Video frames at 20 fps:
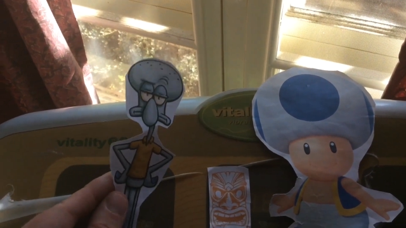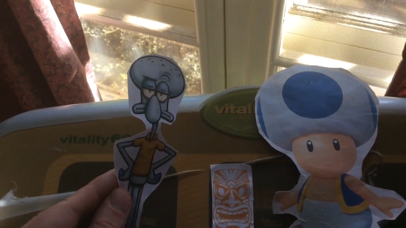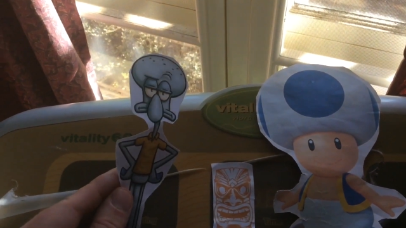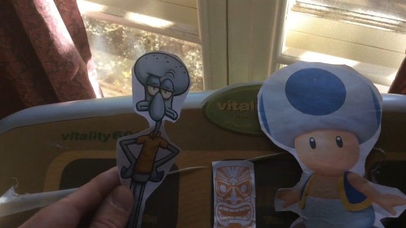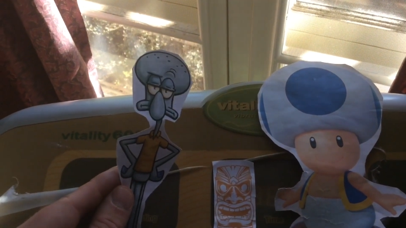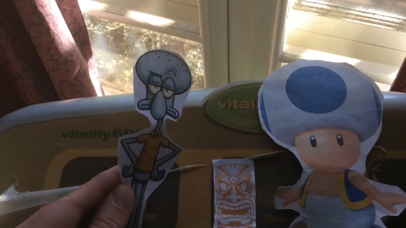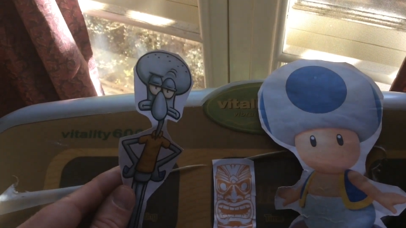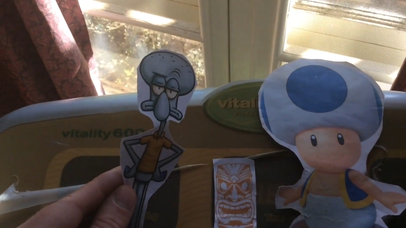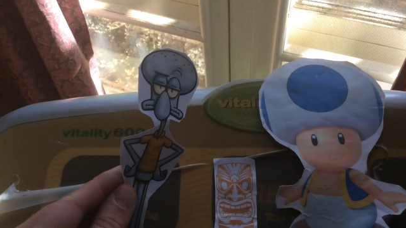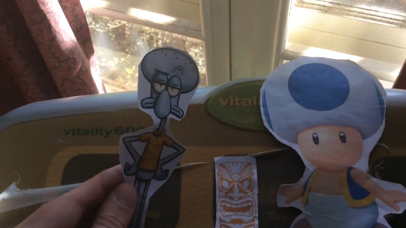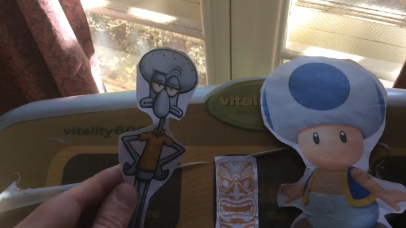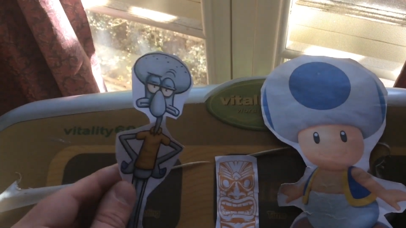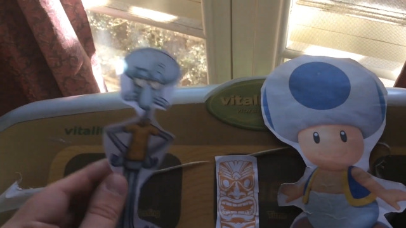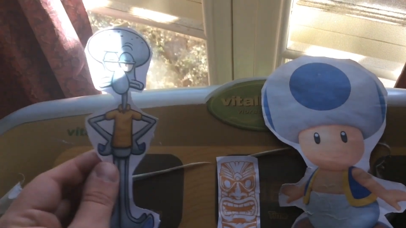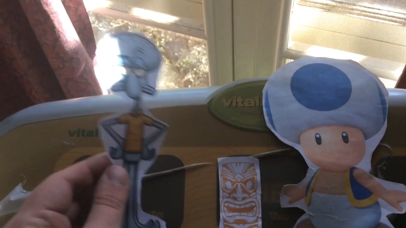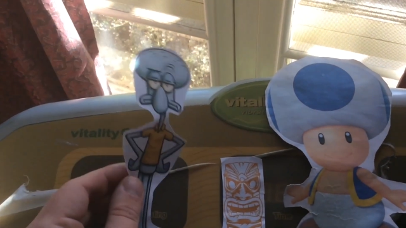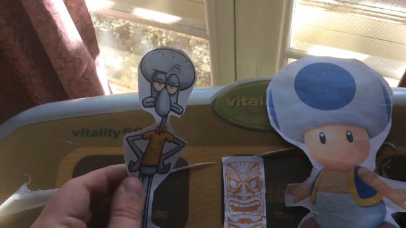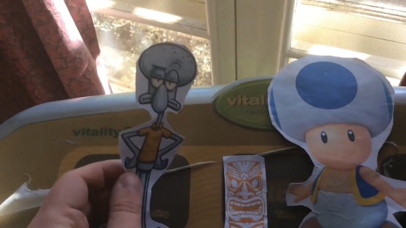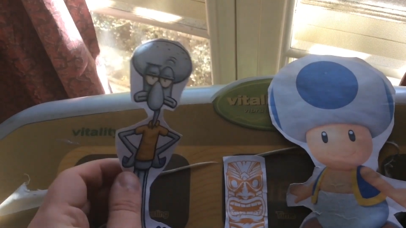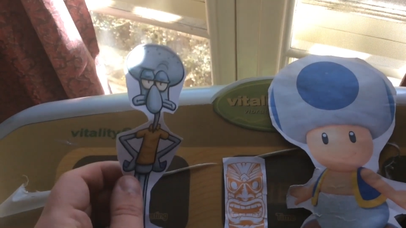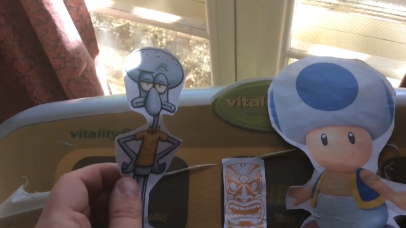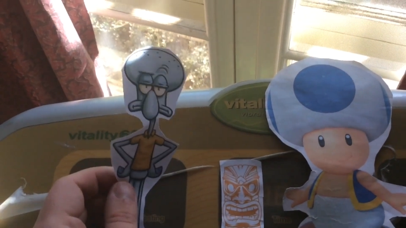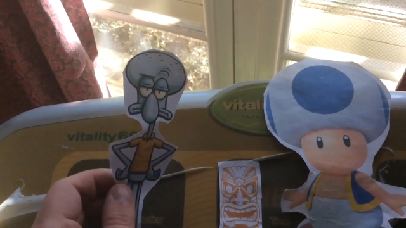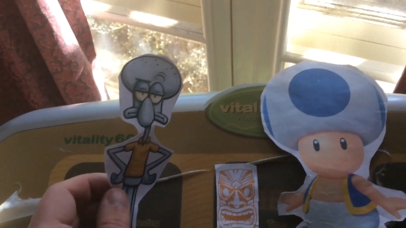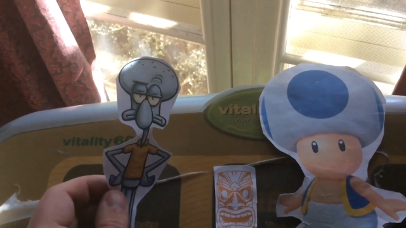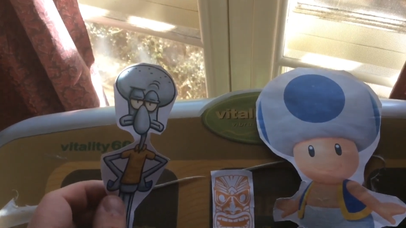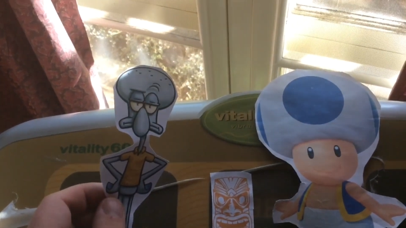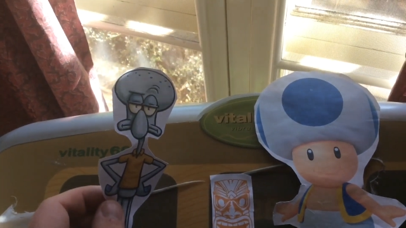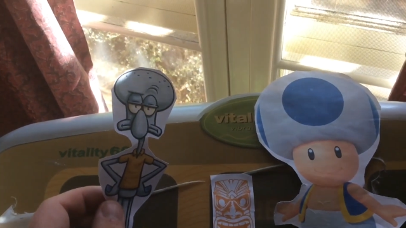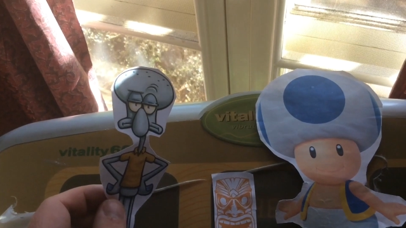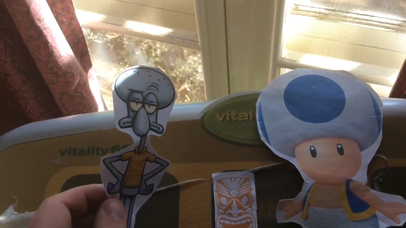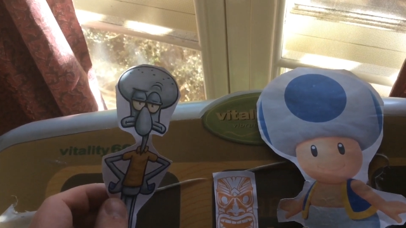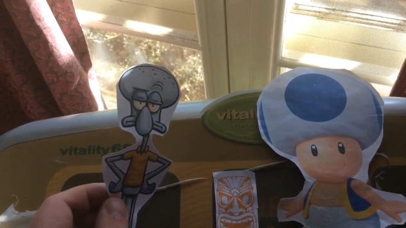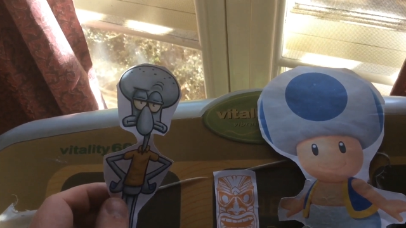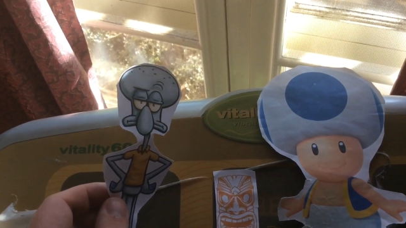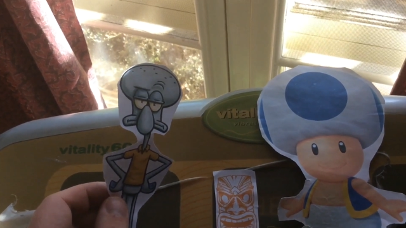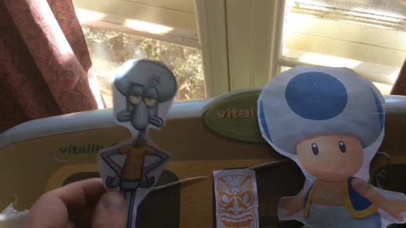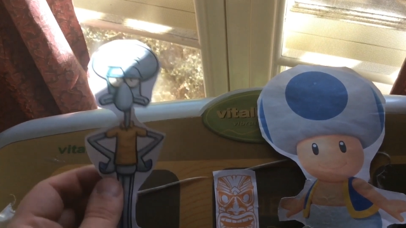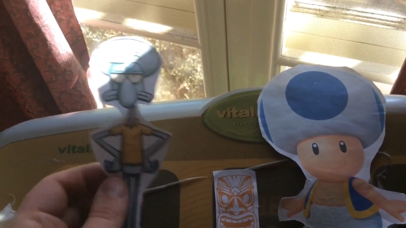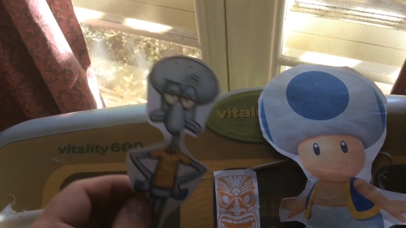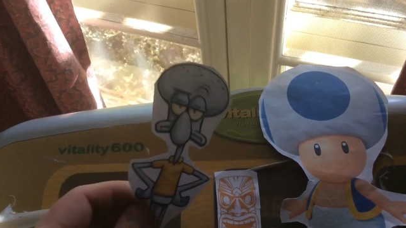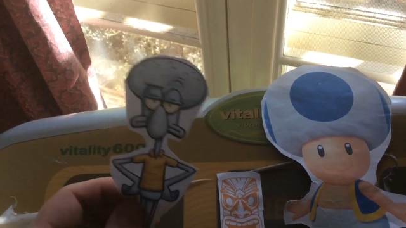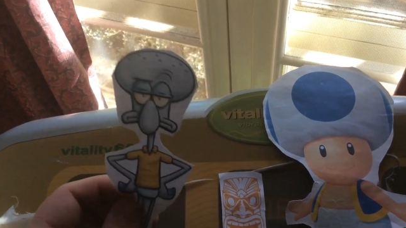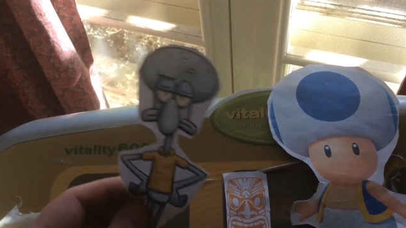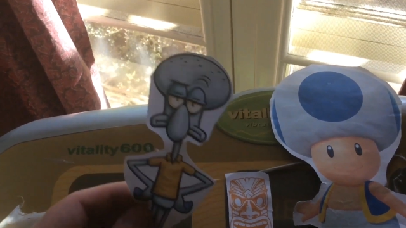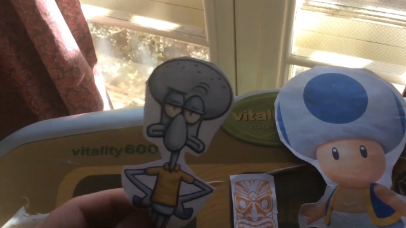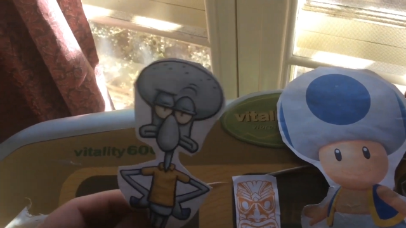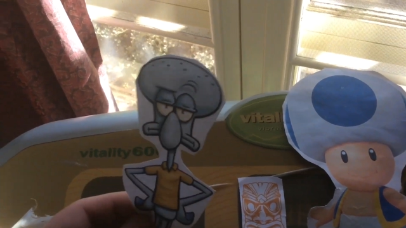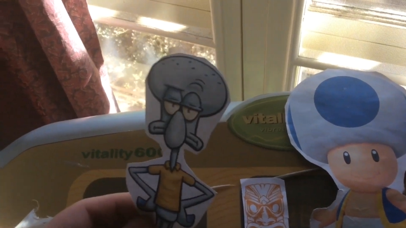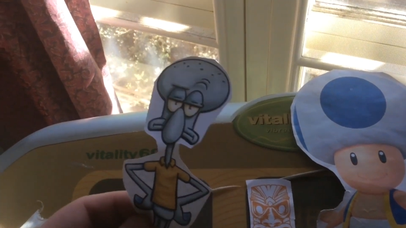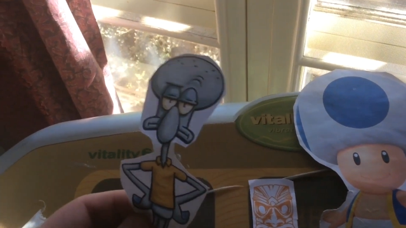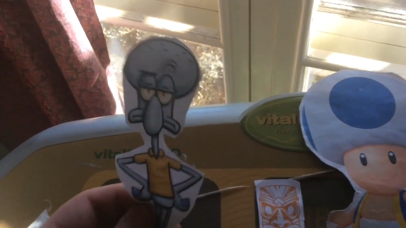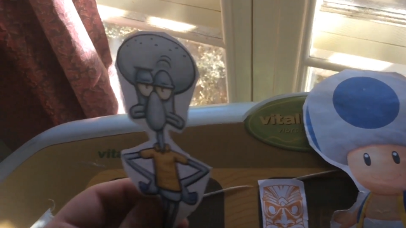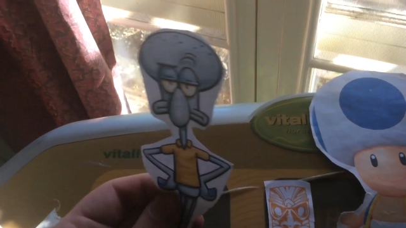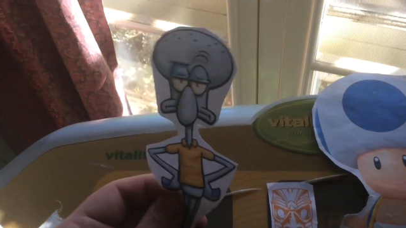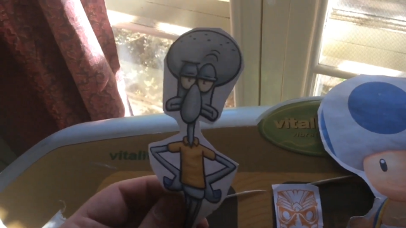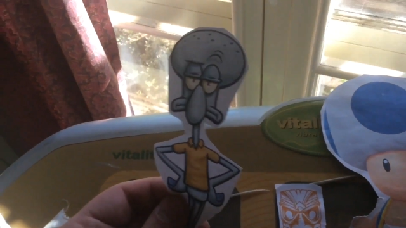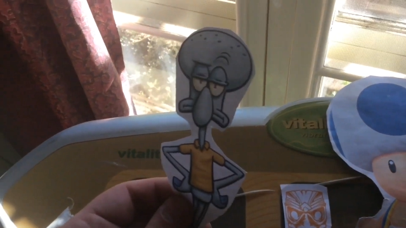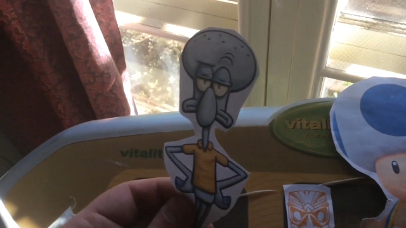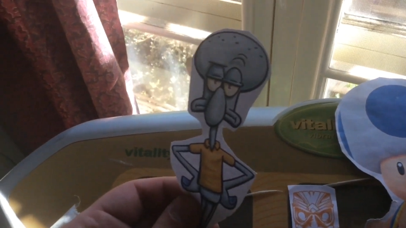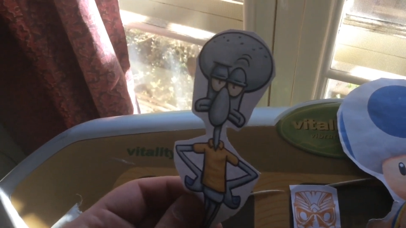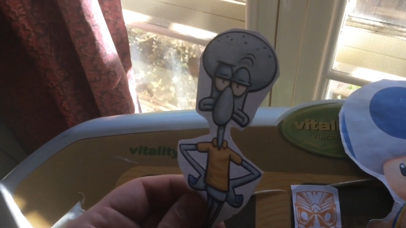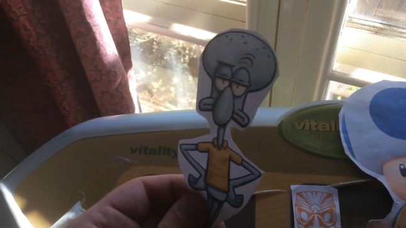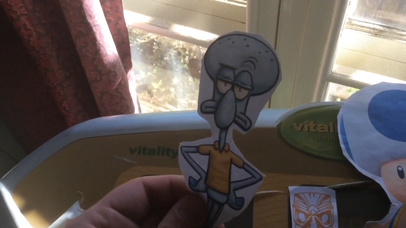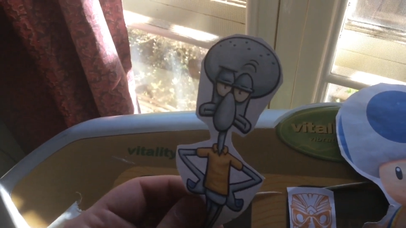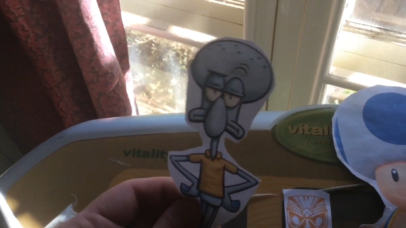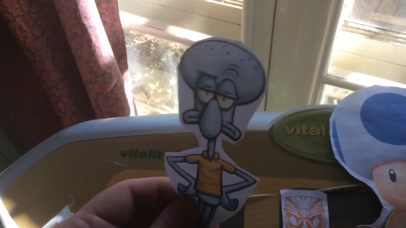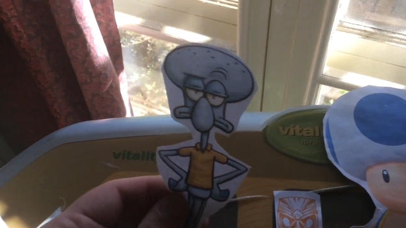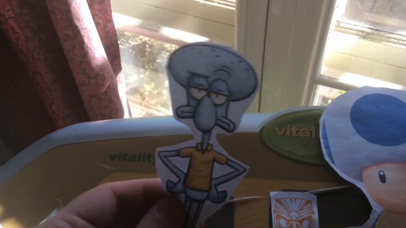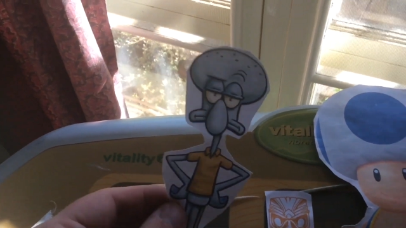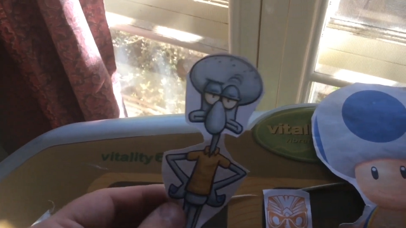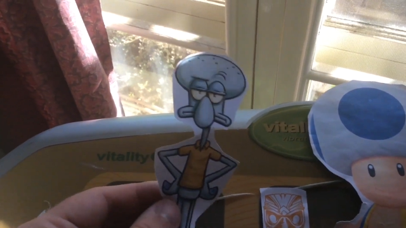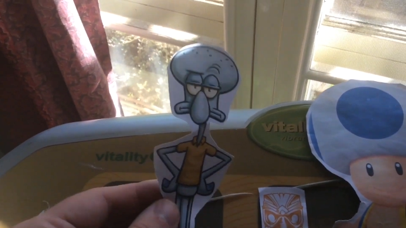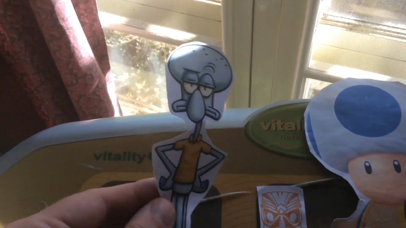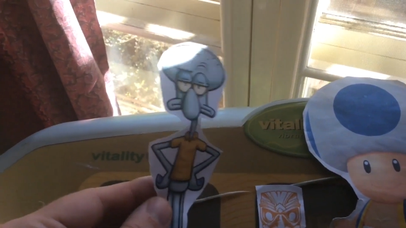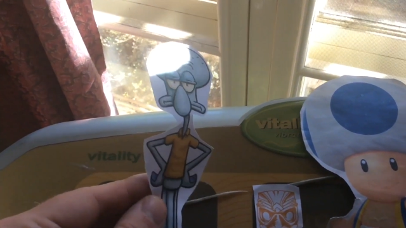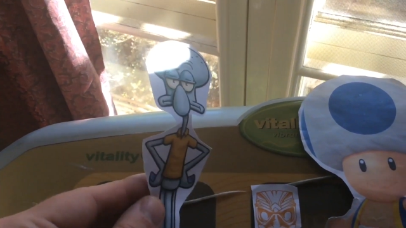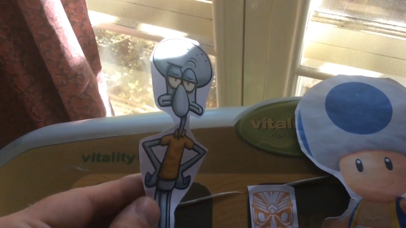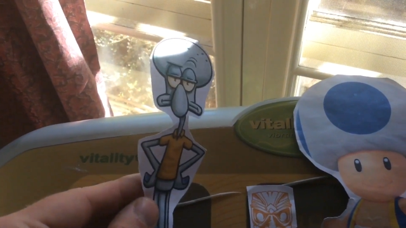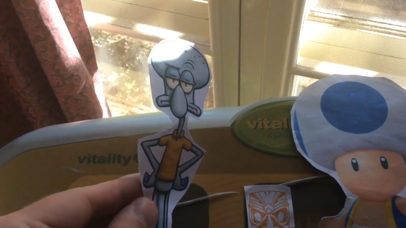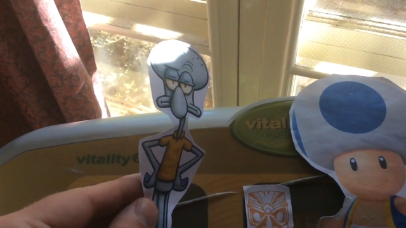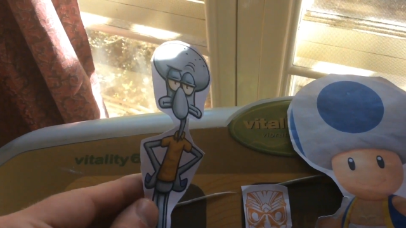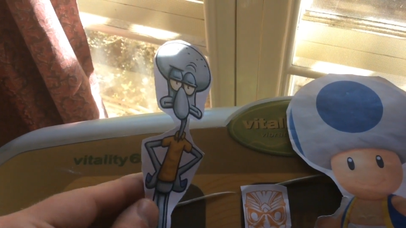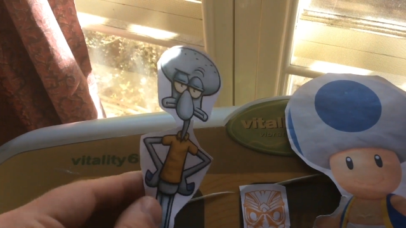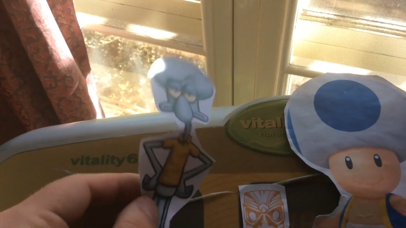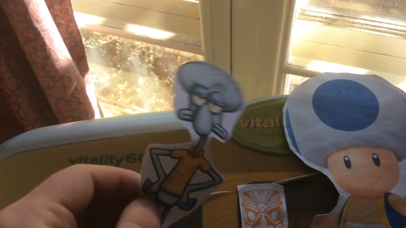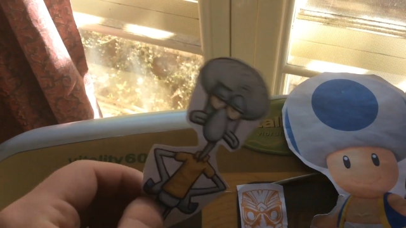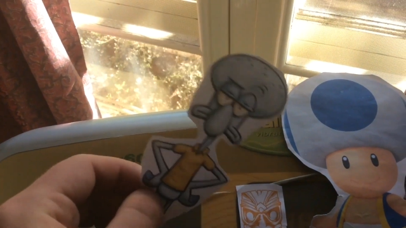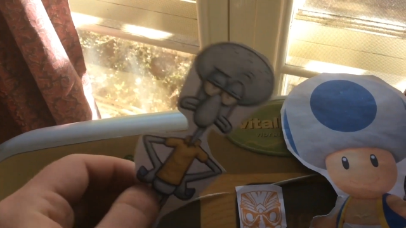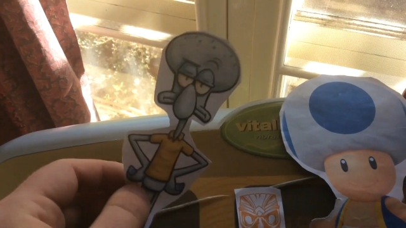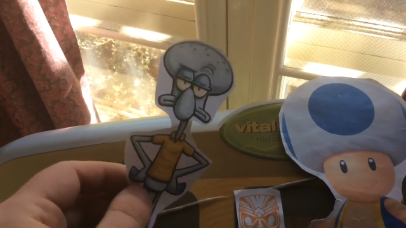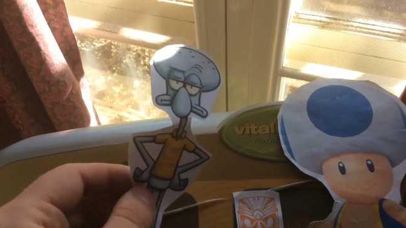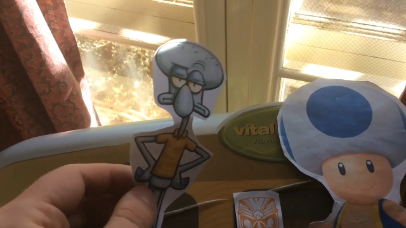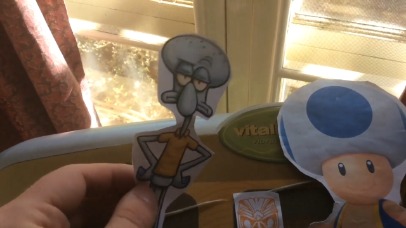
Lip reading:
No face is visible, so there are no lips to read.